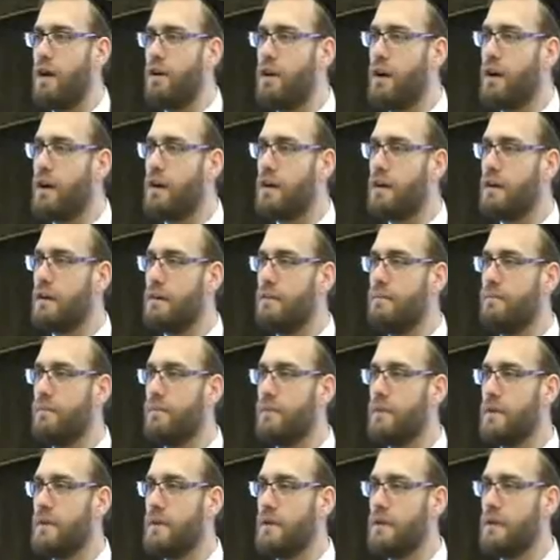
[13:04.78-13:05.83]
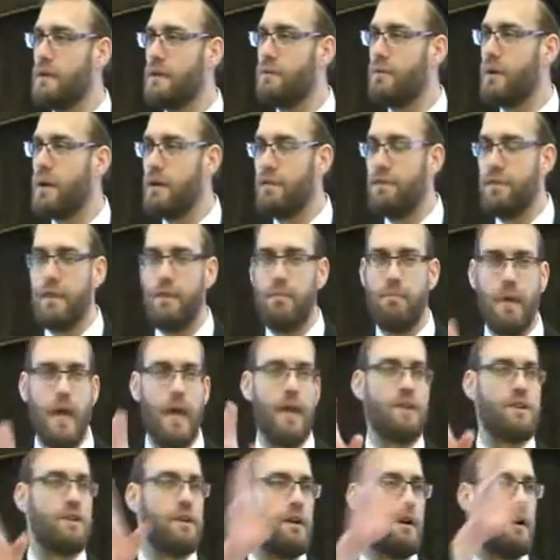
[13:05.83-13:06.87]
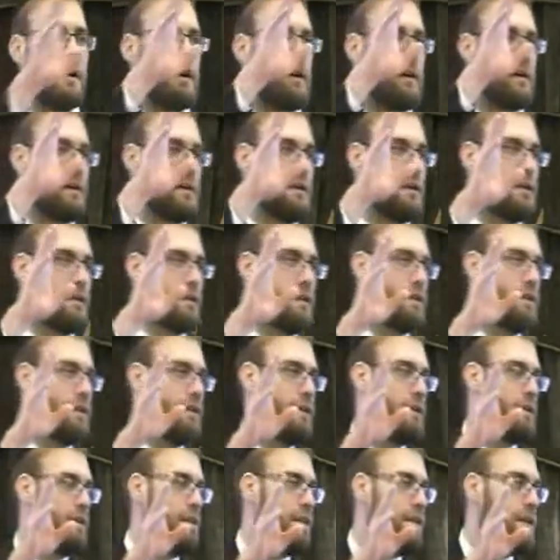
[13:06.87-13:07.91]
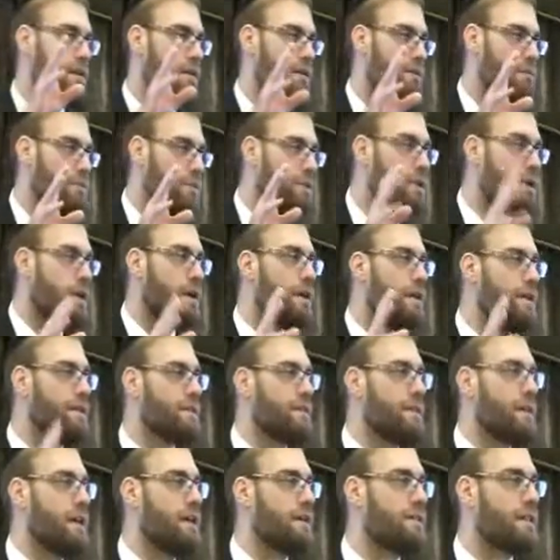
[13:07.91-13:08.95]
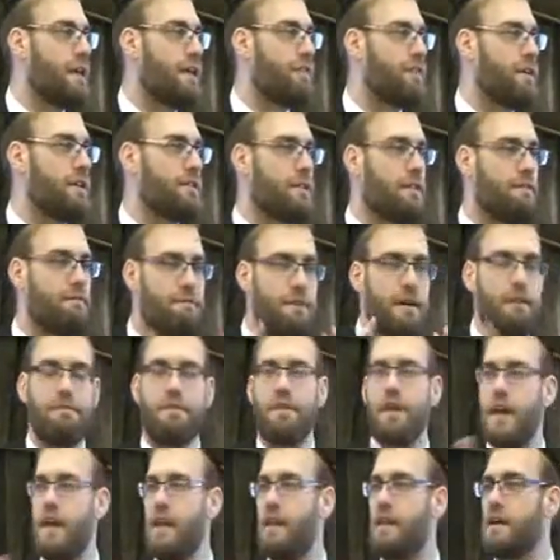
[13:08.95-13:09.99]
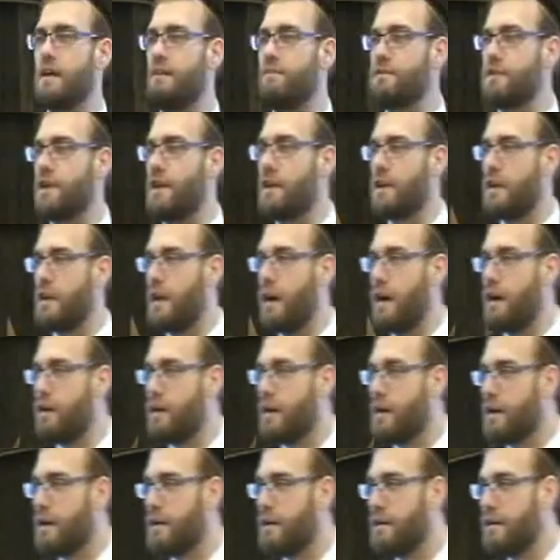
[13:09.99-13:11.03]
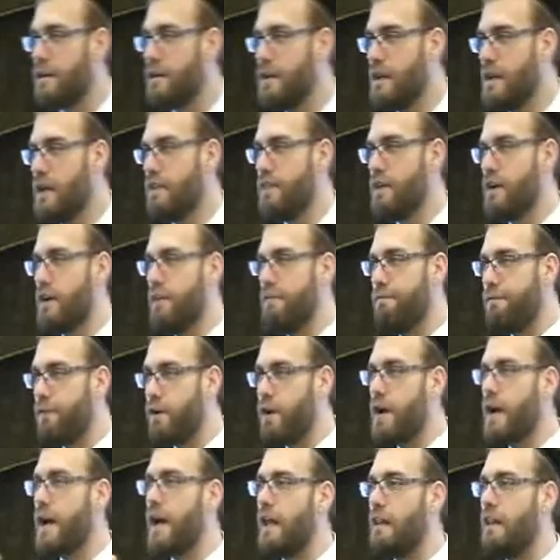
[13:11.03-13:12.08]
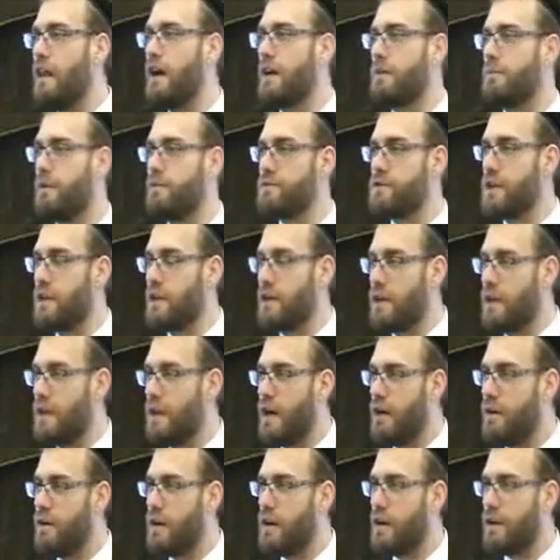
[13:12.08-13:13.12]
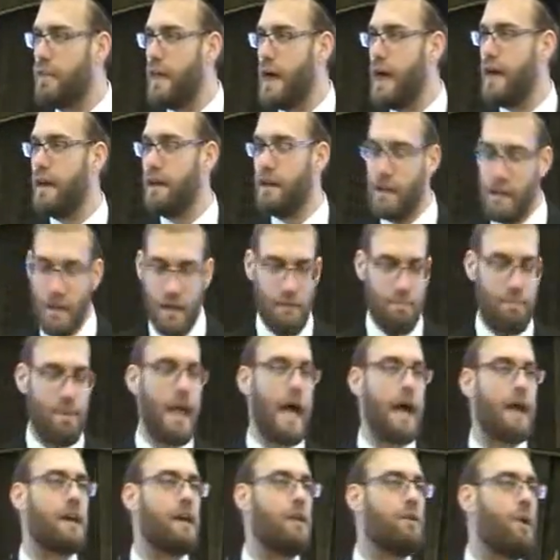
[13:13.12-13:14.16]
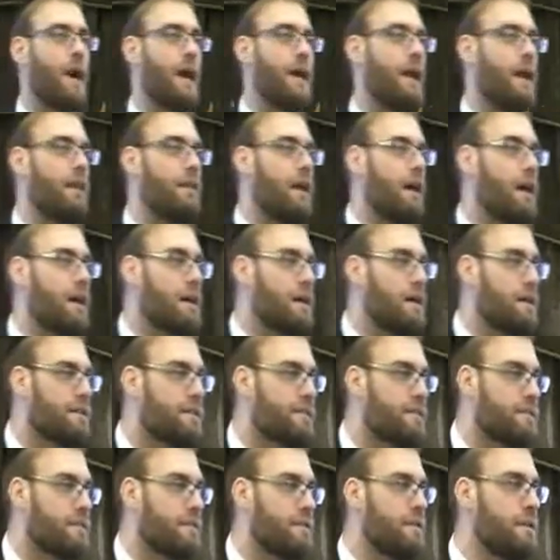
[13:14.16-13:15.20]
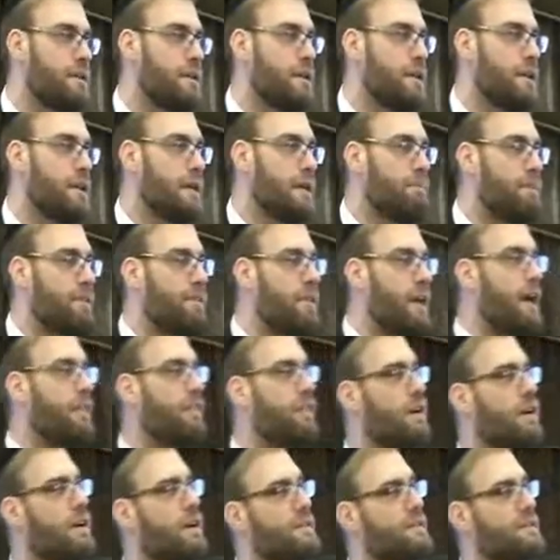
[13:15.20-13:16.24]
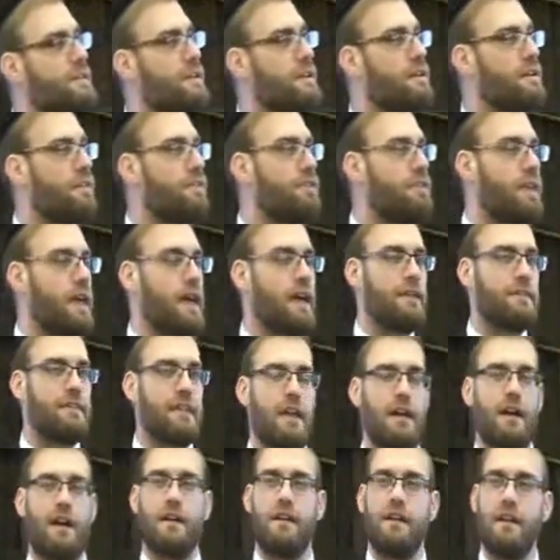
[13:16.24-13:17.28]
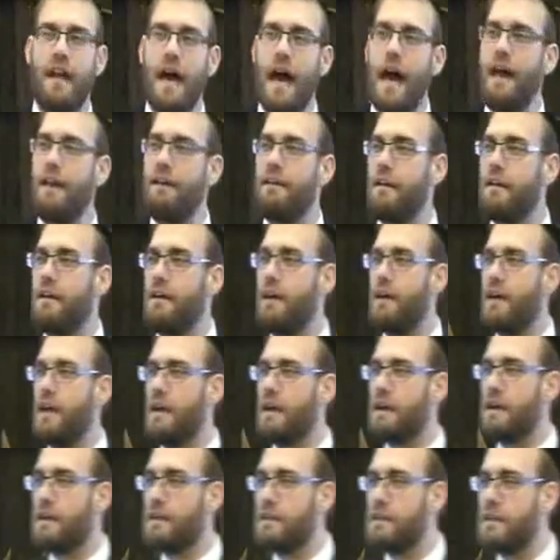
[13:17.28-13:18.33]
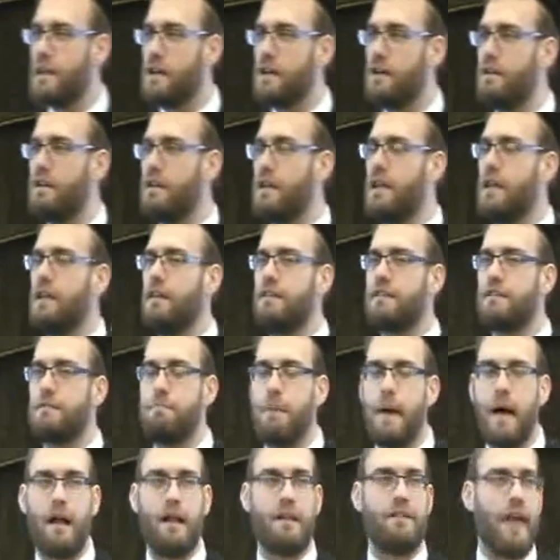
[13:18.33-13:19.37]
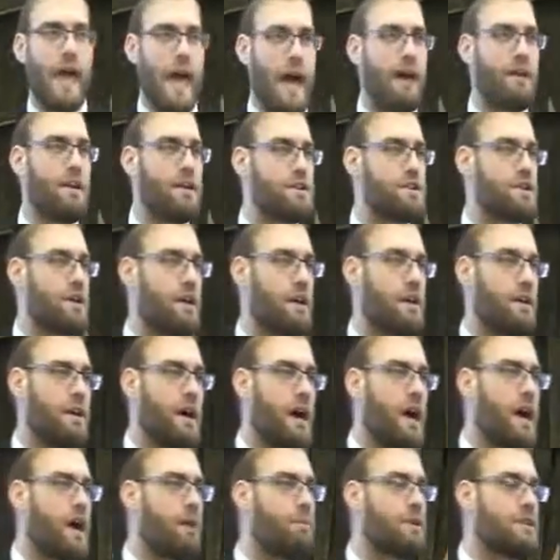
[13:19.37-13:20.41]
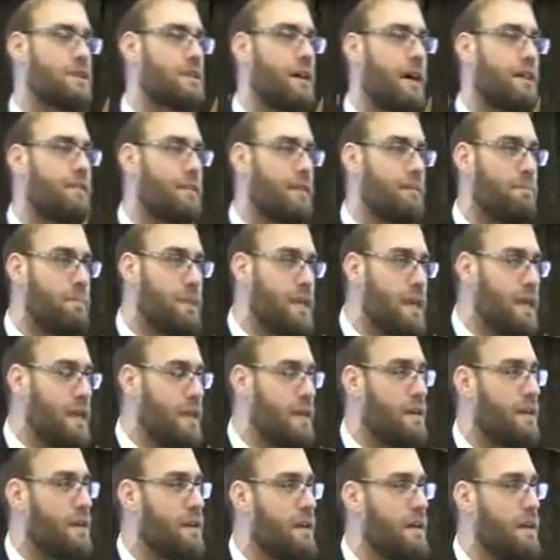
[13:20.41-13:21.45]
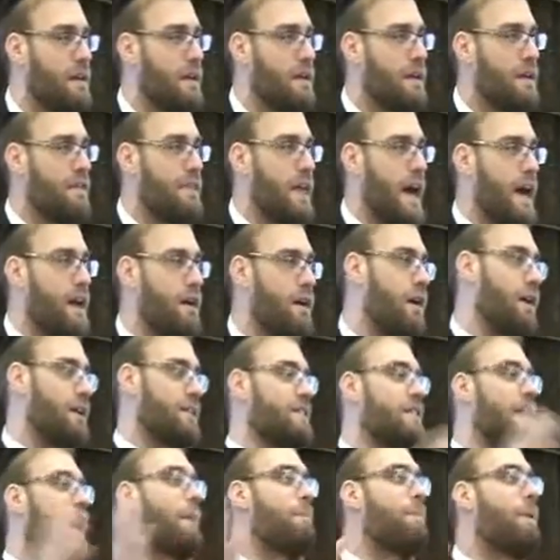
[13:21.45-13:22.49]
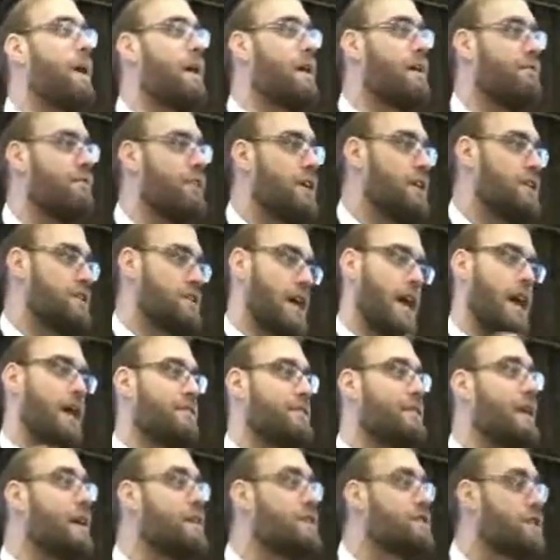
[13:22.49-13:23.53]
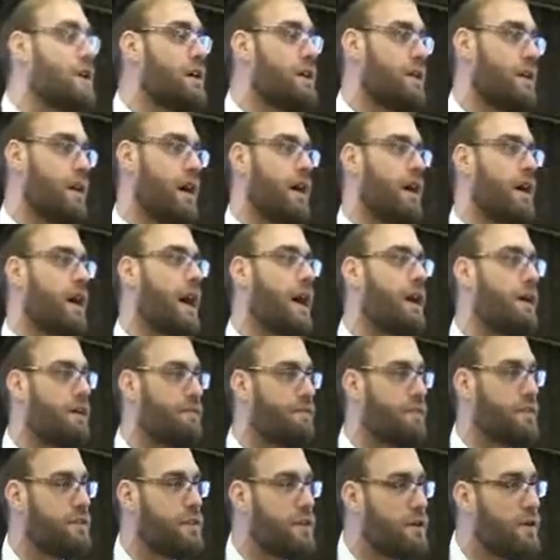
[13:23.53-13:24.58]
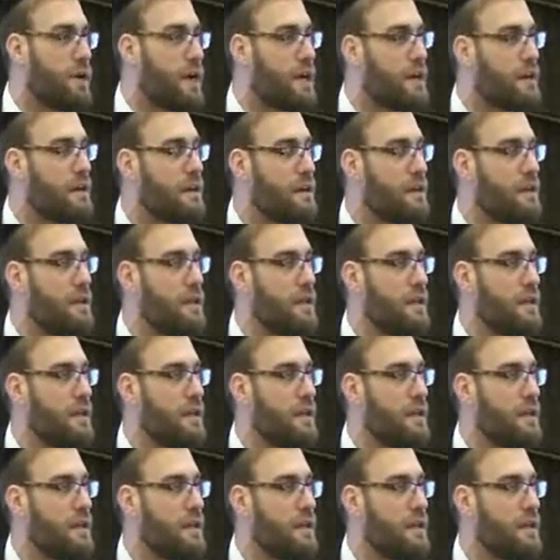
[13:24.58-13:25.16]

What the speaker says: Aruch. One of the major rules is that there's a fifth chelek of Shulchan Aruch. There are 4 halakim of Shulchan Aruch, that black and white halachas. But then there are certain things that are not clearly spelled out in Shulchan Aruch, which doesn't mean that, oh, it's not part of Yiddishkeit, it's not in Shulchan Aruch, I don't have to do it.